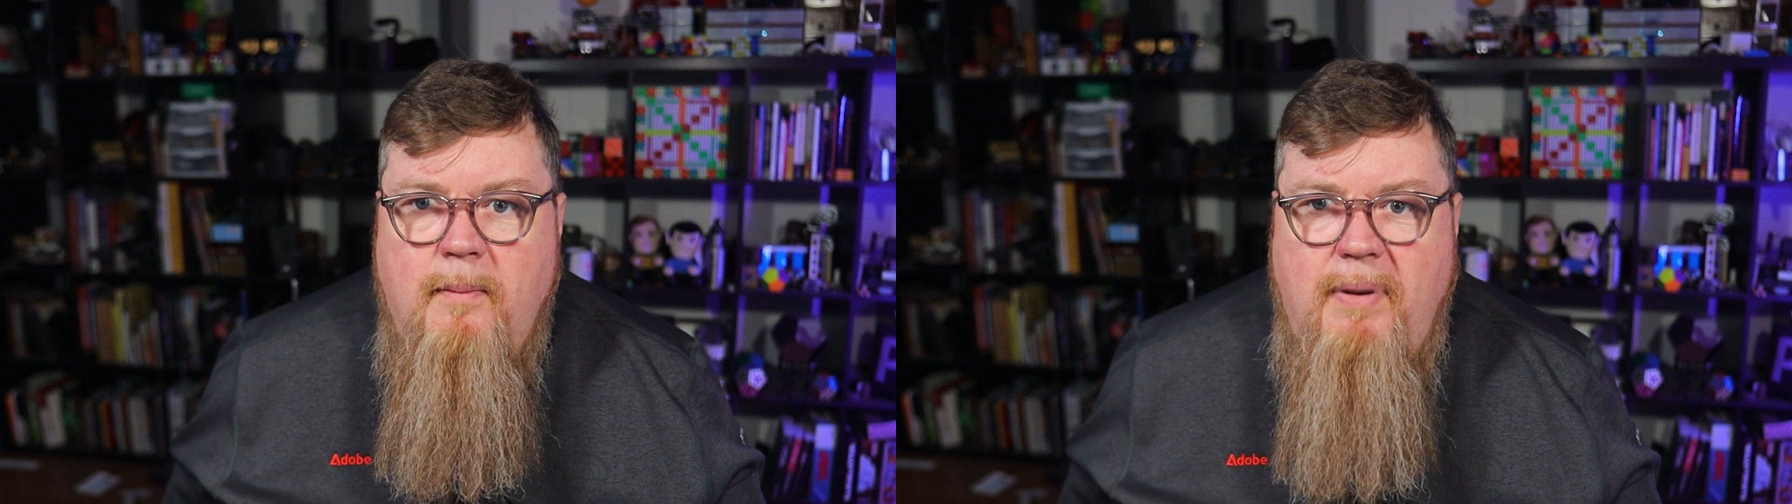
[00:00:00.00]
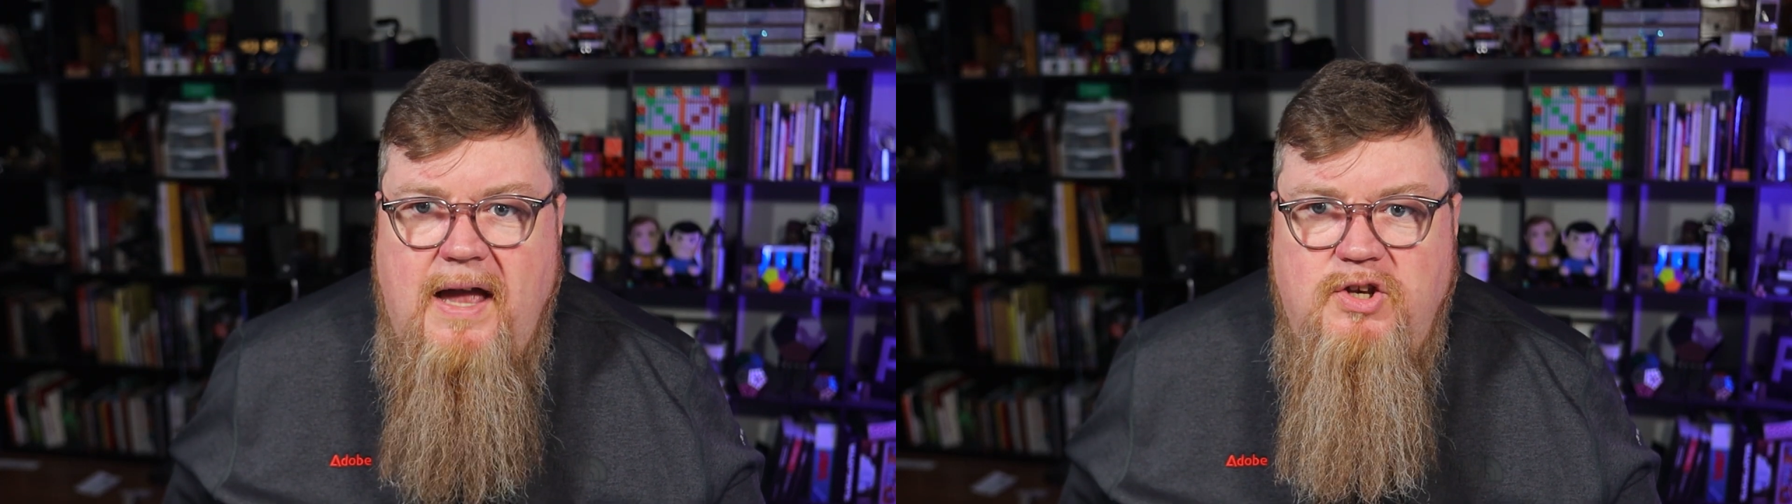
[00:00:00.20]

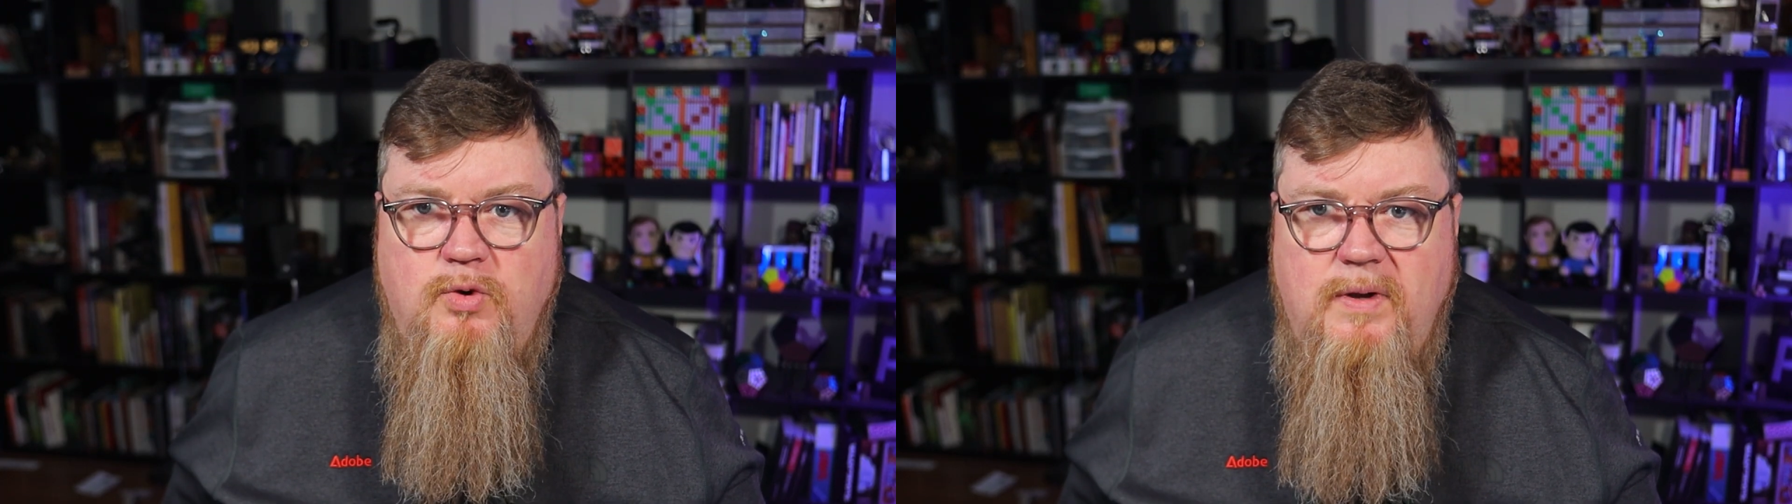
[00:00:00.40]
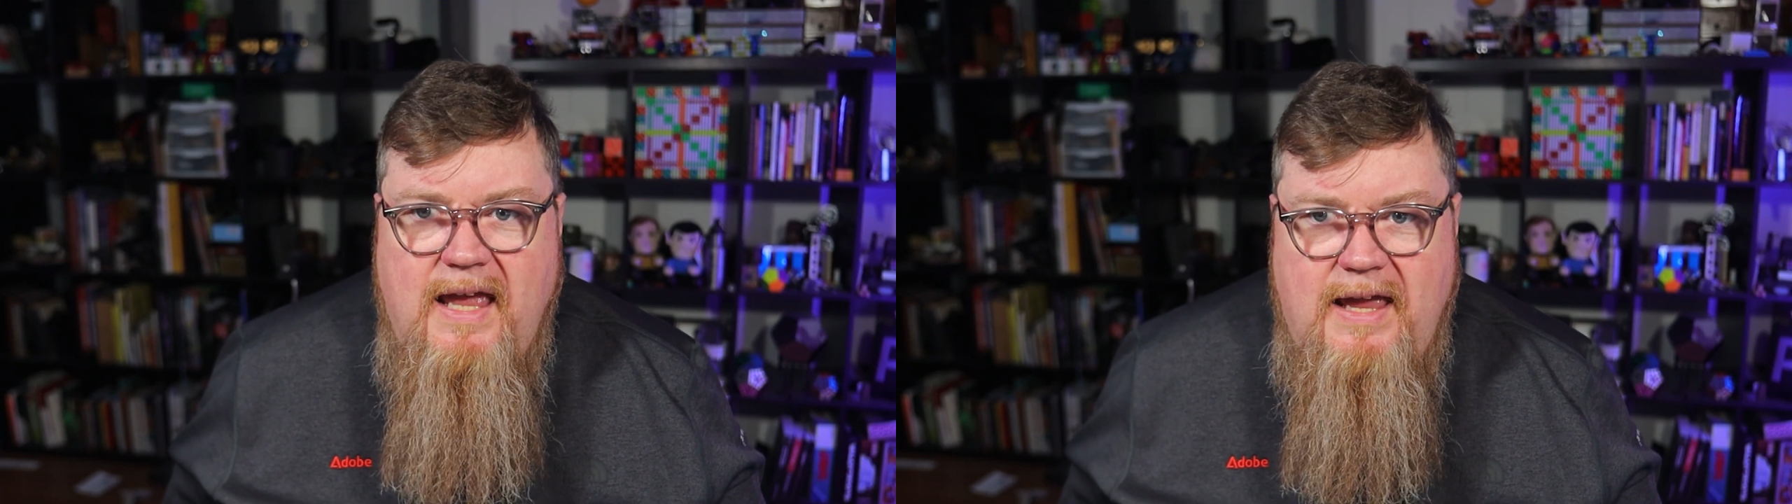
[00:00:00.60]
by
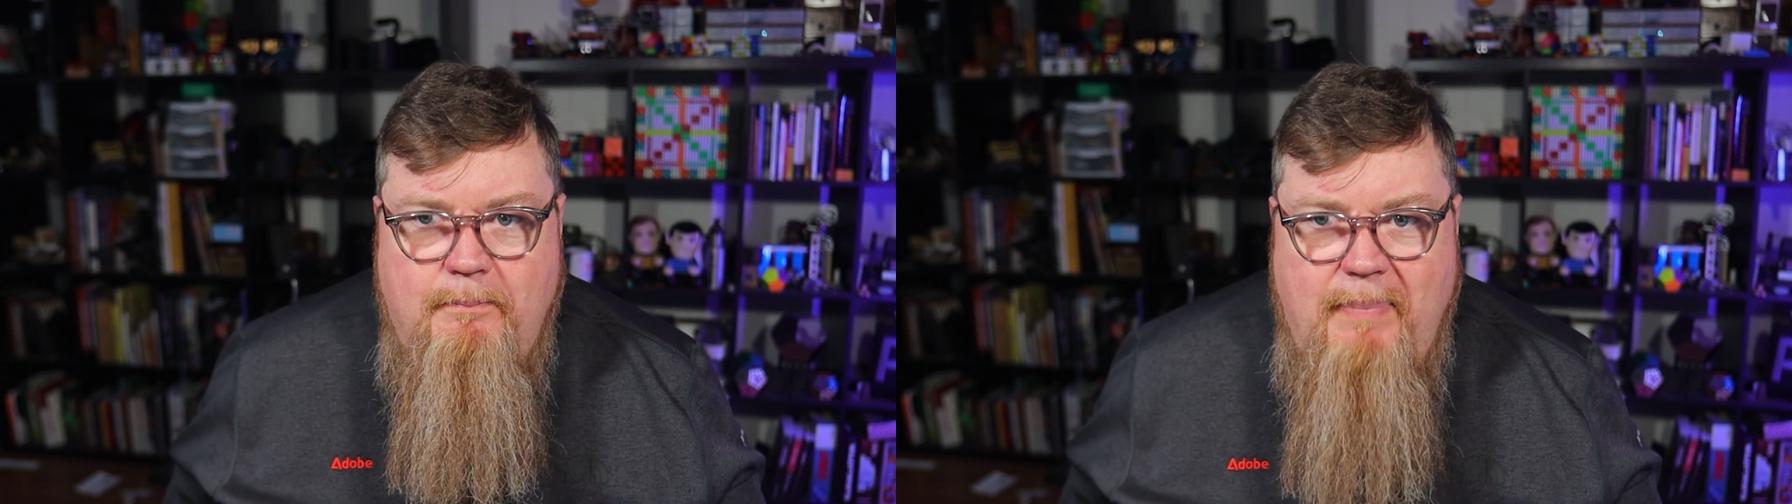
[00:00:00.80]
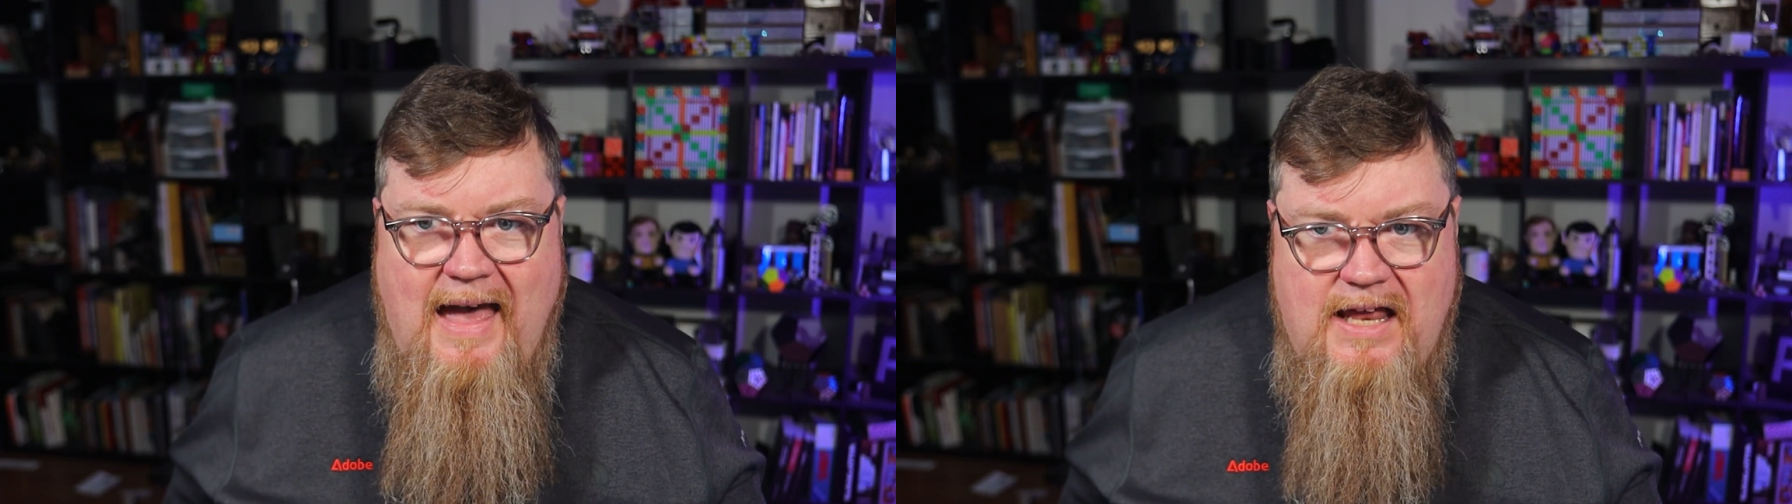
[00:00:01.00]
doing a
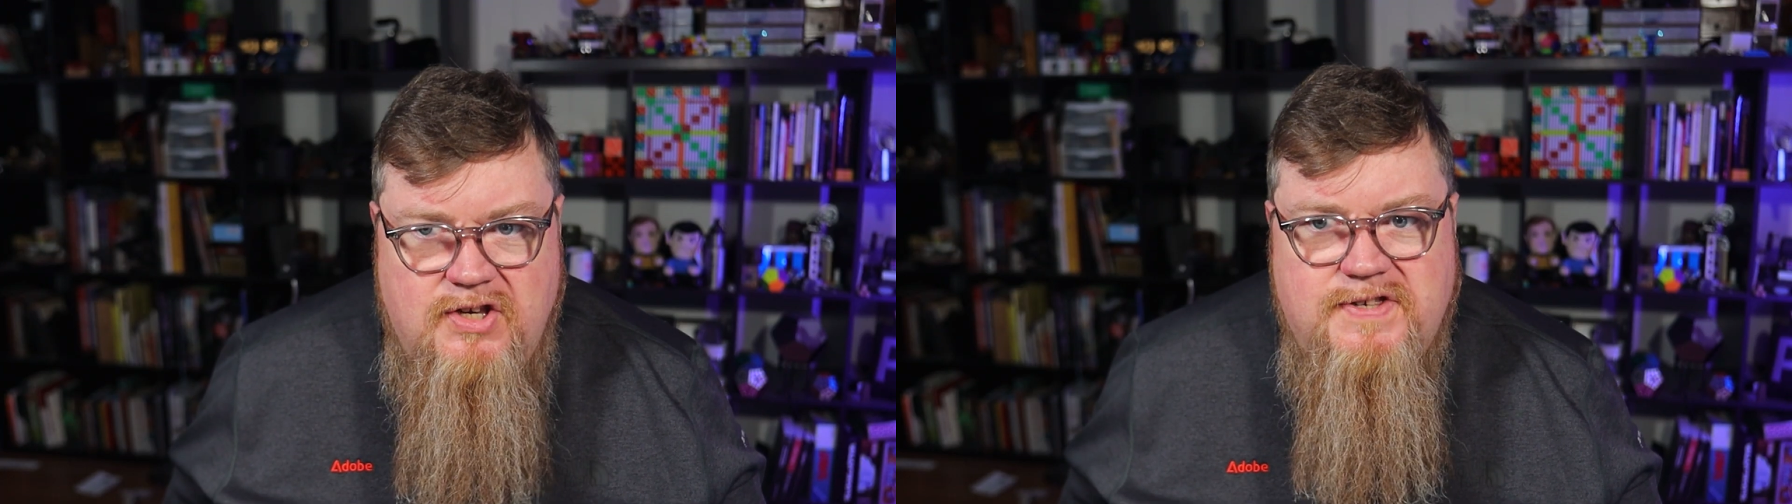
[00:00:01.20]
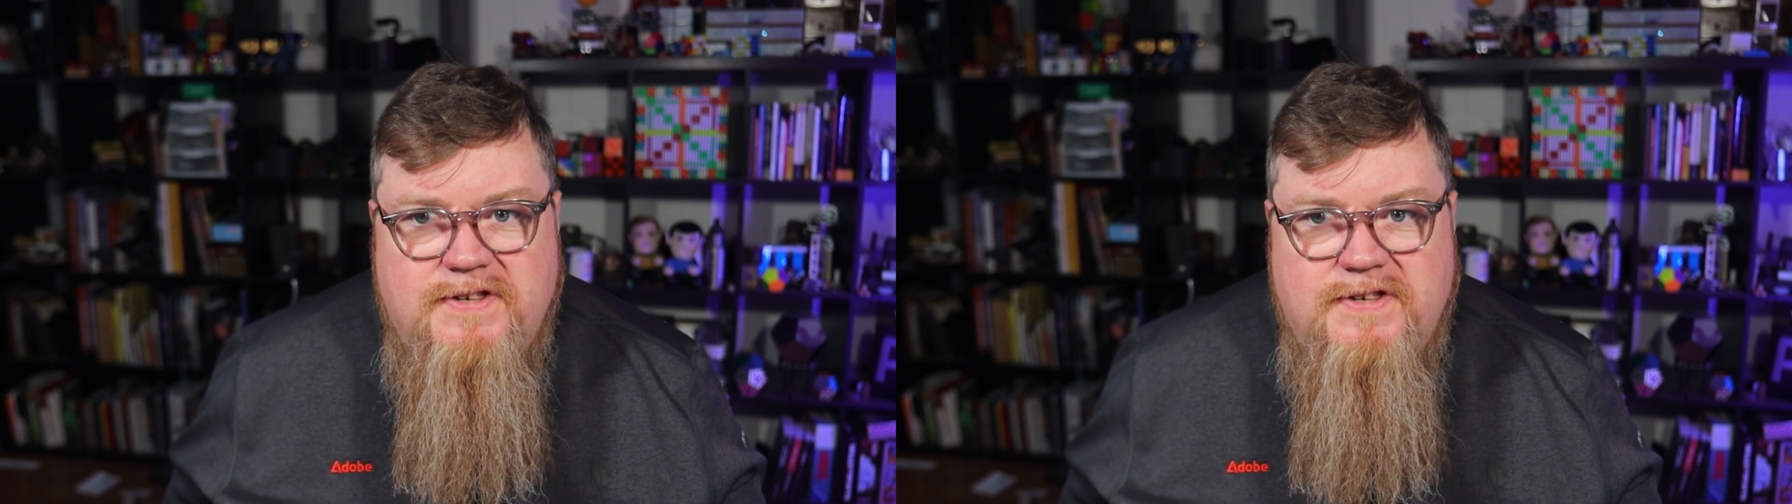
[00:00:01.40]
batch